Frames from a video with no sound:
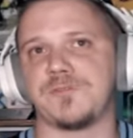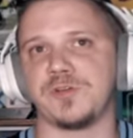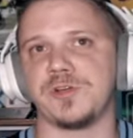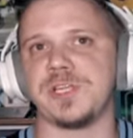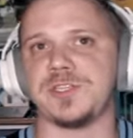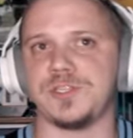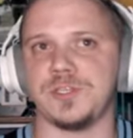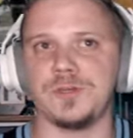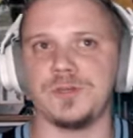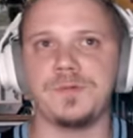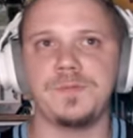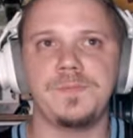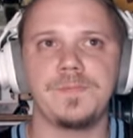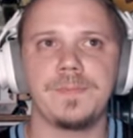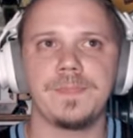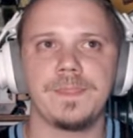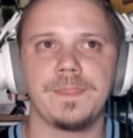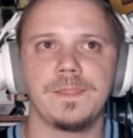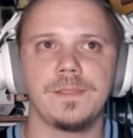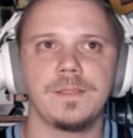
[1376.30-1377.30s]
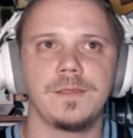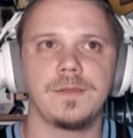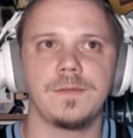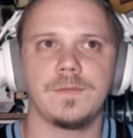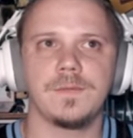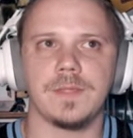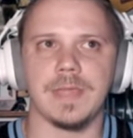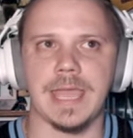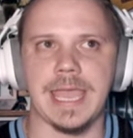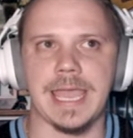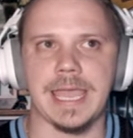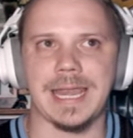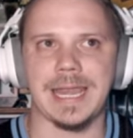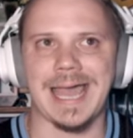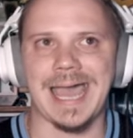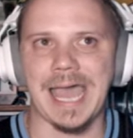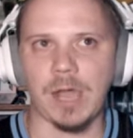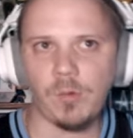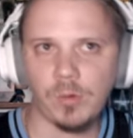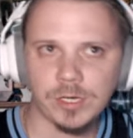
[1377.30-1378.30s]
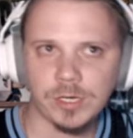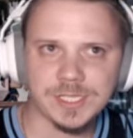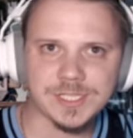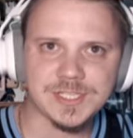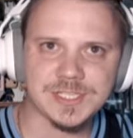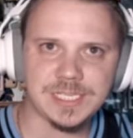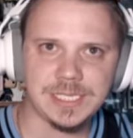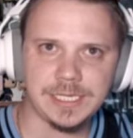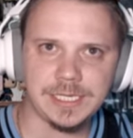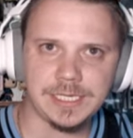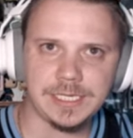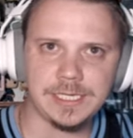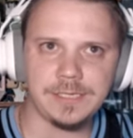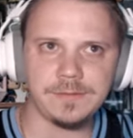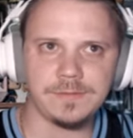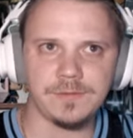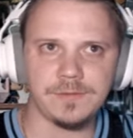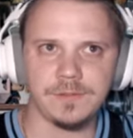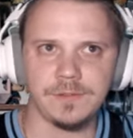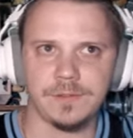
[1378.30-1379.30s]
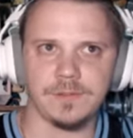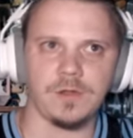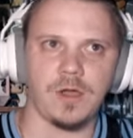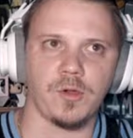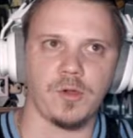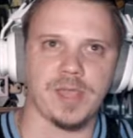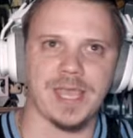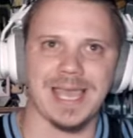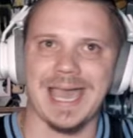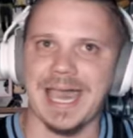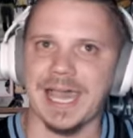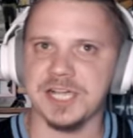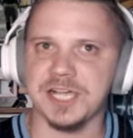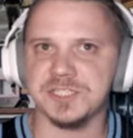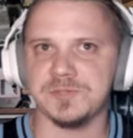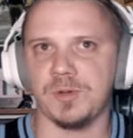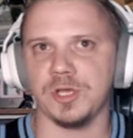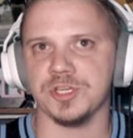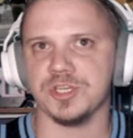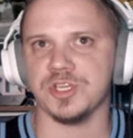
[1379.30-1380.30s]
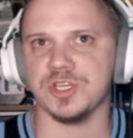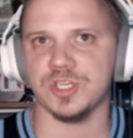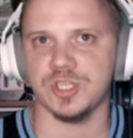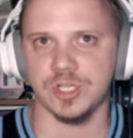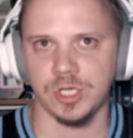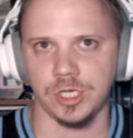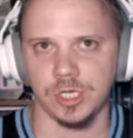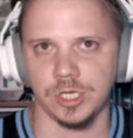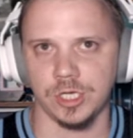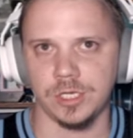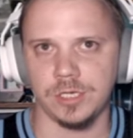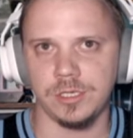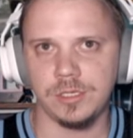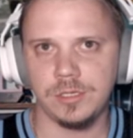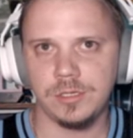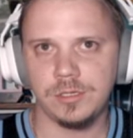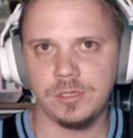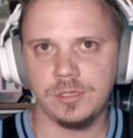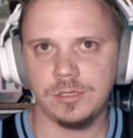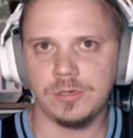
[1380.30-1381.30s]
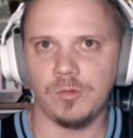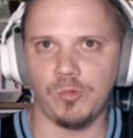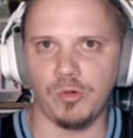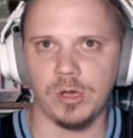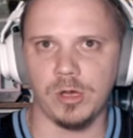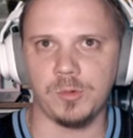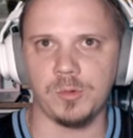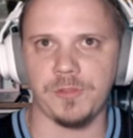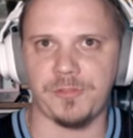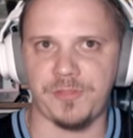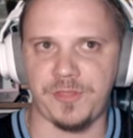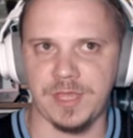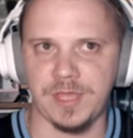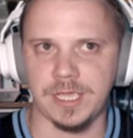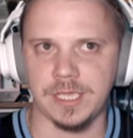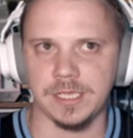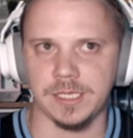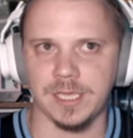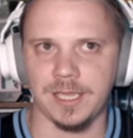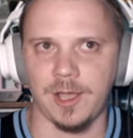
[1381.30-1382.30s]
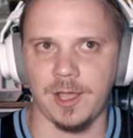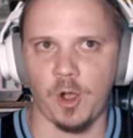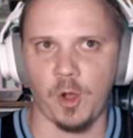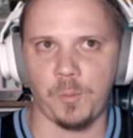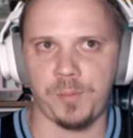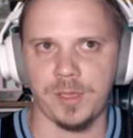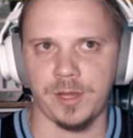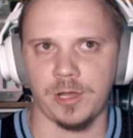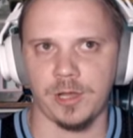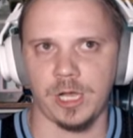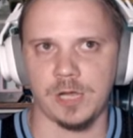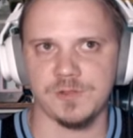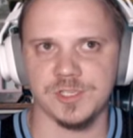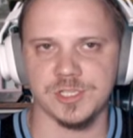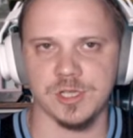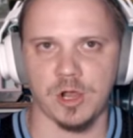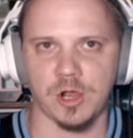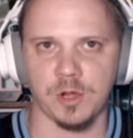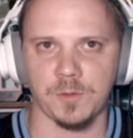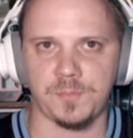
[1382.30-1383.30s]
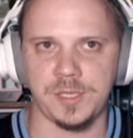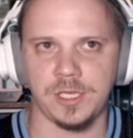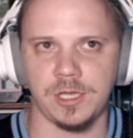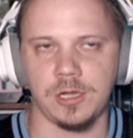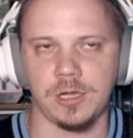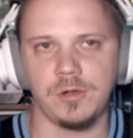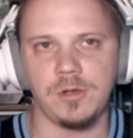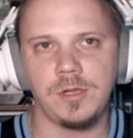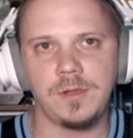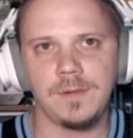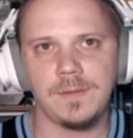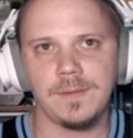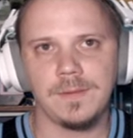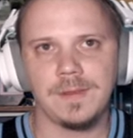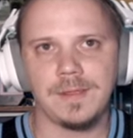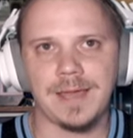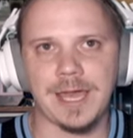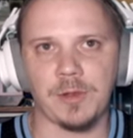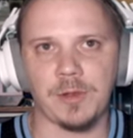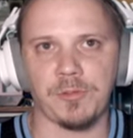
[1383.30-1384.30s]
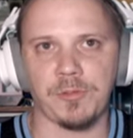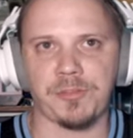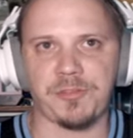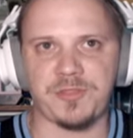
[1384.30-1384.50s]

42. And I want to see... Okay, Oxmal should, one would think, get open on this RPO. I don't